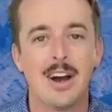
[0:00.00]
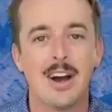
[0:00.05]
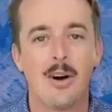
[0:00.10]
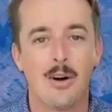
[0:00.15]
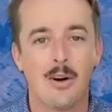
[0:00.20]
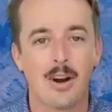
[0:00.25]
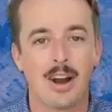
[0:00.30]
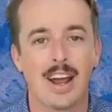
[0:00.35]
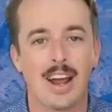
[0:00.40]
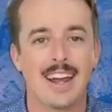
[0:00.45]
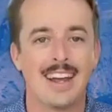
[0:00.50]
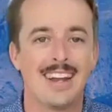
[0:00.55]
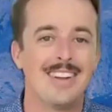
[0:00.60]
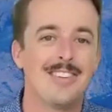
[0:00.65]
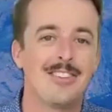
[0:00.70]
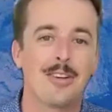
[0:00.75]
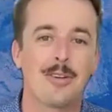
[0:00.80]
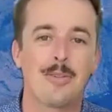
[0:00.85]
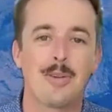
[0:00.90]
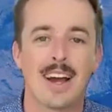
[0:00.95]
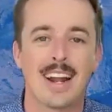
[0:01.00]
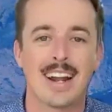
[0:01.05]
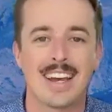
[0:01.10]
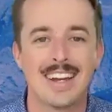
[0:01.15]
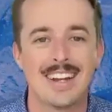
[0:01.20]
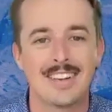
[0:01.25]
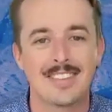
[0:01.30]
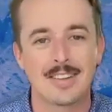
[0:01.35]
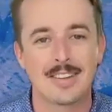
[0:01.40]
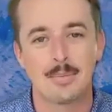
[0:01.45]
Jorge, Joanna,
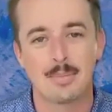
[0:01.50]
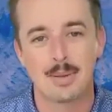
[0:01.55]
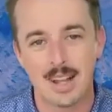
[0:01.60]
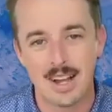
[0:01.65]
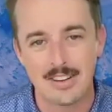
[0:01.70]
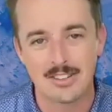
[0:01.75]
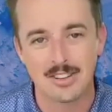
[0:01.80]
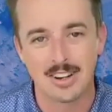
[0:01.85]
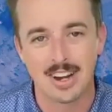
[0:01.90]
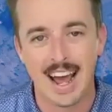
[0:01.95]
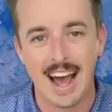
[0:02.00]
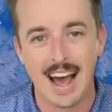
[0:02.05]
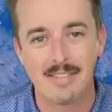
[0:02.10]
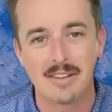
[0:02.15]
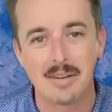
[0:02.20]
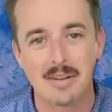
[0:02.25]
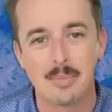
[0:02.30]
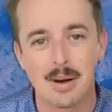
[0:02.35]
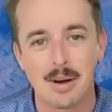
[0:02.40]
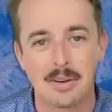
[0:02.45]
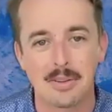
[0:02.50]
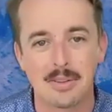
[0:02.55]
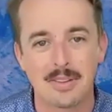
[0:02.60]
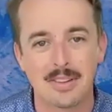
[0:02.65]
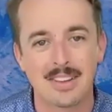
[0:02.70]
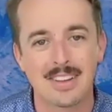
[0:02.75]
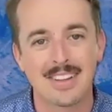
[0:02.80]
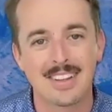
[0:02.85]
it is a pleasure to have you both.